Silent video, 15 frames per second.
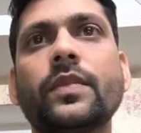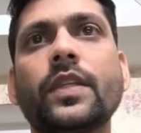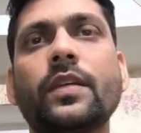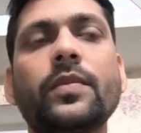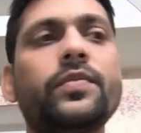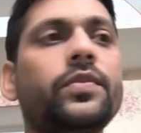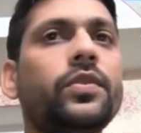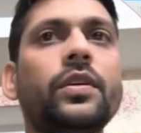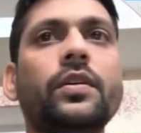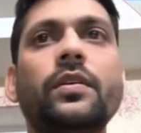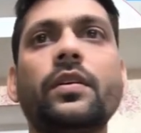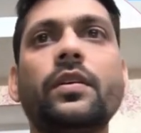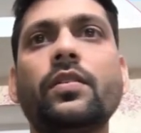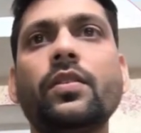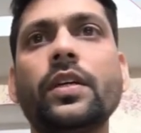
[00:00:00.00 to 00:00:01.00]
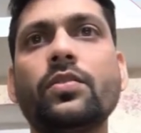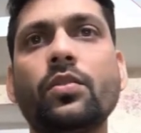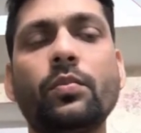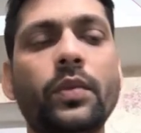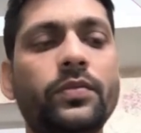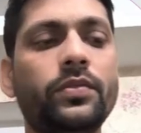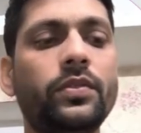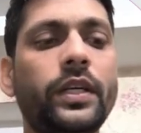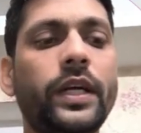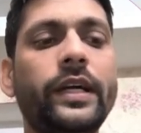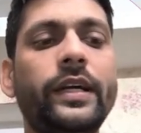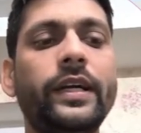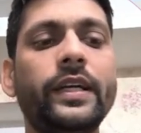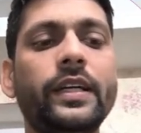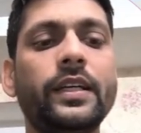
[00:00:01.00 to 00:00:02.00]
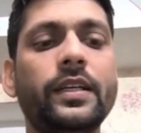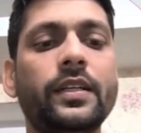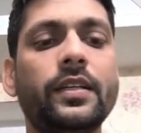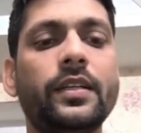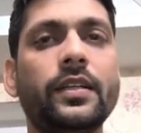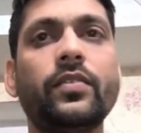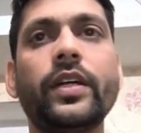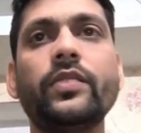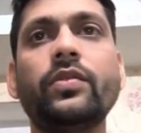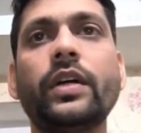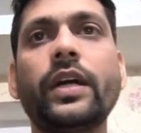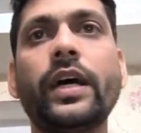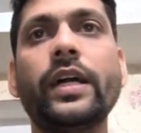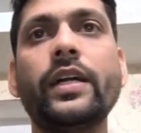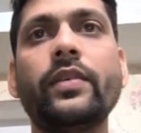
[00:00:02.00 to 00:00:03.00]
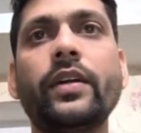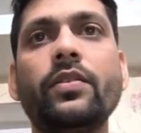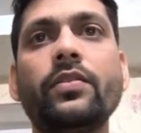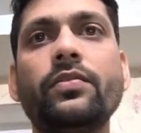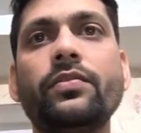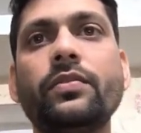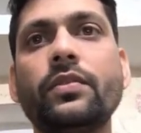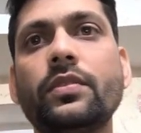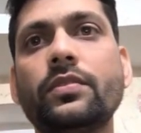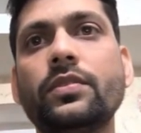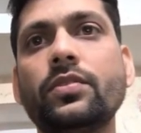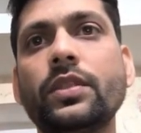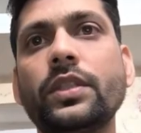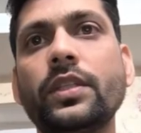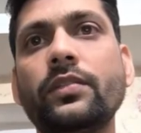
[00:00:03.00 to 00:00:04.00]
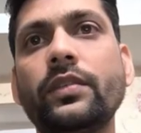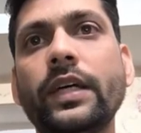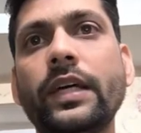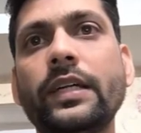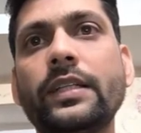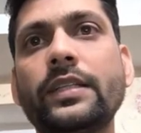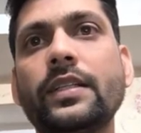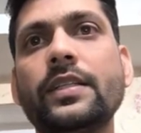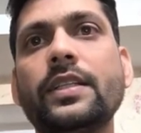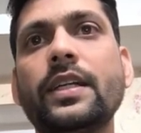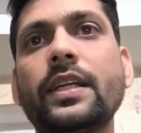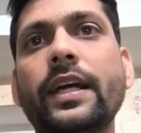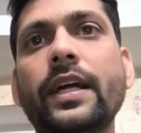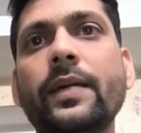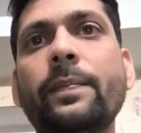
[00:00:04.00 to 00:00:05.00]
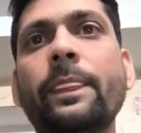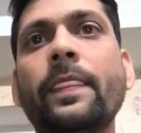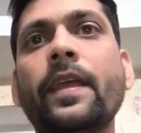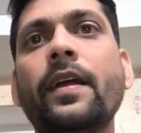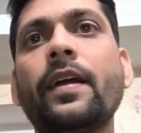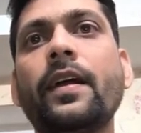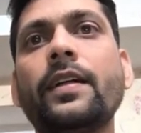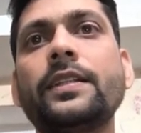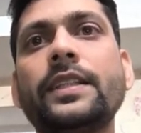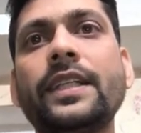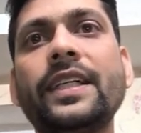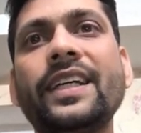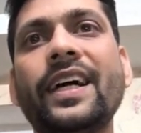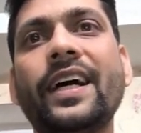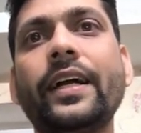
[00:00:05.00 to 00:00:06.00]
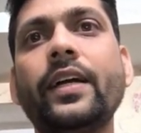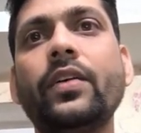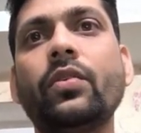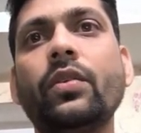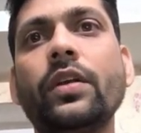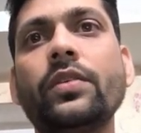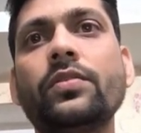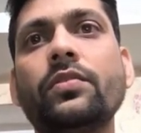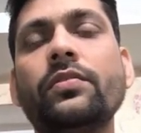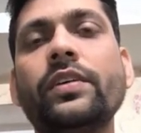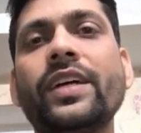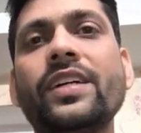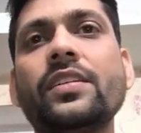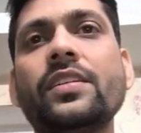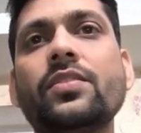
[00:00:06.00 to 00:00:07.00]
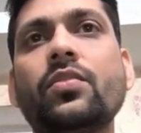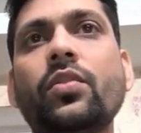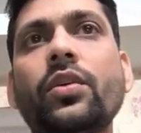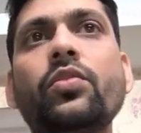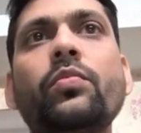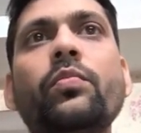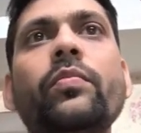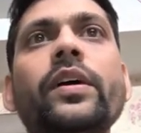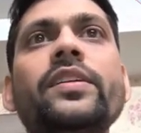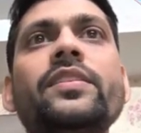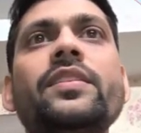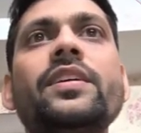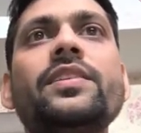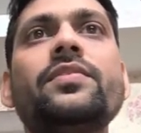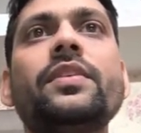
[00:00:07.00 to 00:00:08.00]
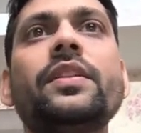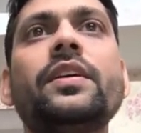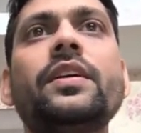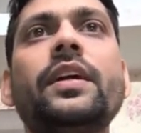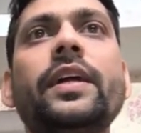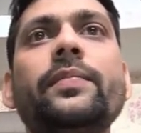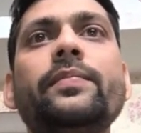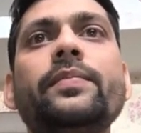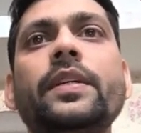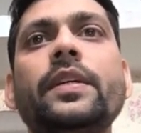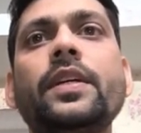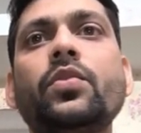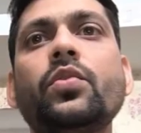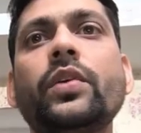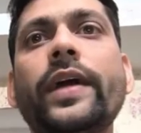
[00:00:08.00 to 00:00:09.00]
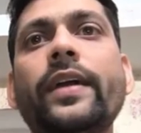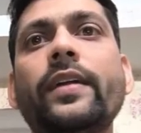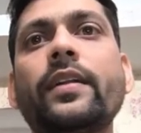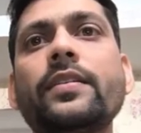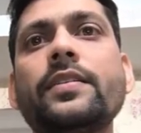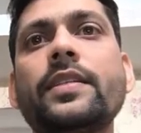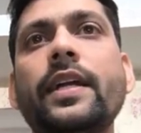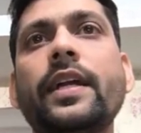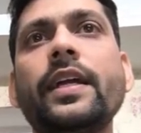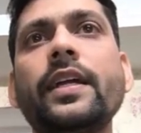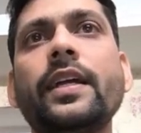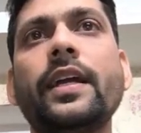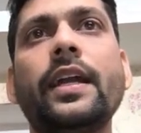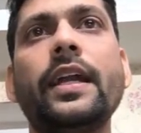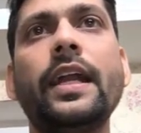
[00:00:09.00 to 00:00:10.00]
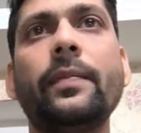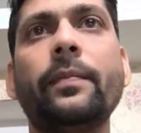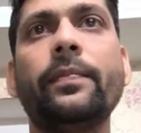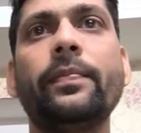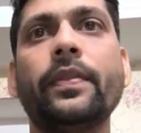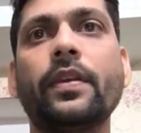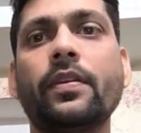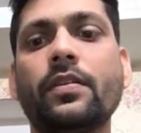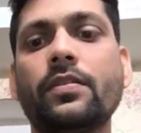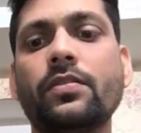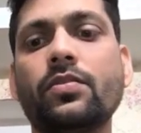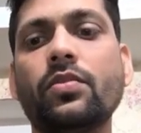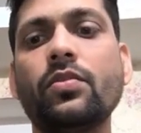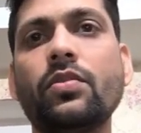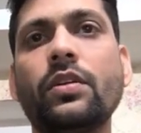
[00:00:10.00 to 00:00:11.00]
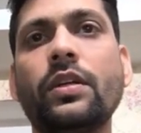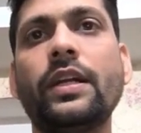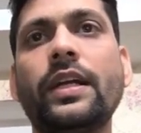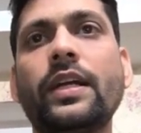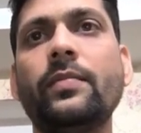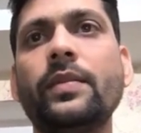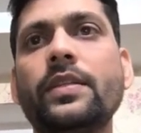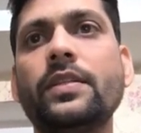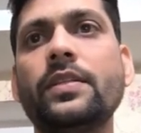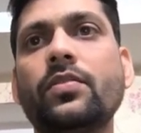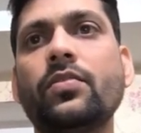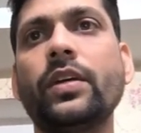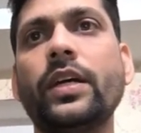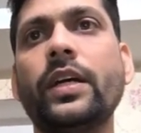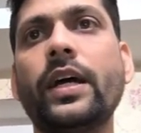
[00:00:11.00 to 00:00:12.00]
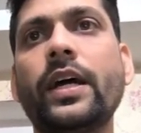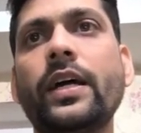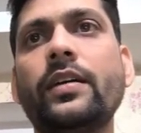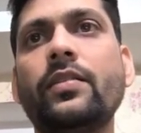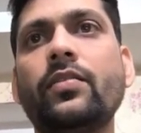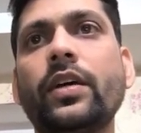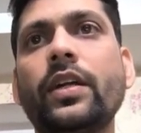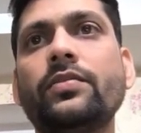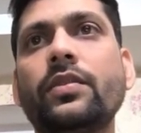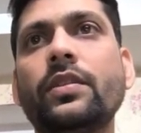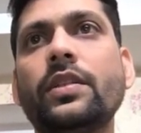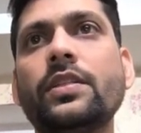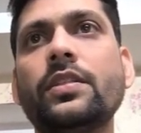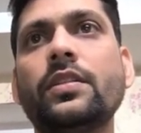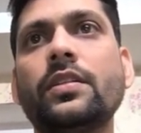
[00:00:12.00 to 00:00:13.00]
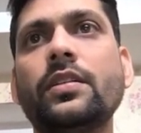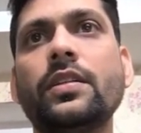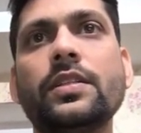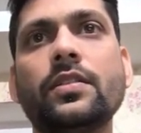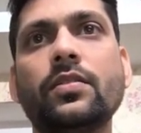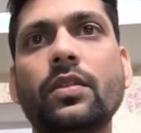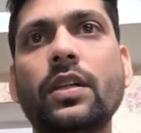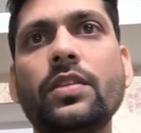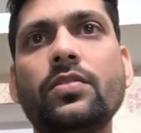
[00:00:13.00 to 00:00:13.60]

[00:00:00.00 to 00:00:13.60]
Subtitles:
Before okay, so before writing query for target value, so here we are still getting city ID only. So we are just going to merge this with the dim city to get the city name. So let me just quick write query for this only.